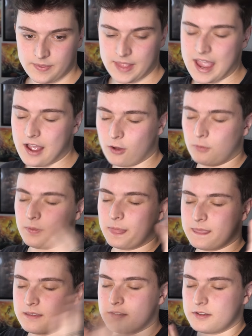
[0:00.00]
Now,
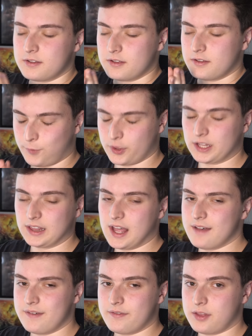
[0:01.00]
for the
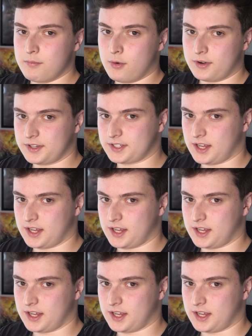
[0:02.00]
love of the Mortis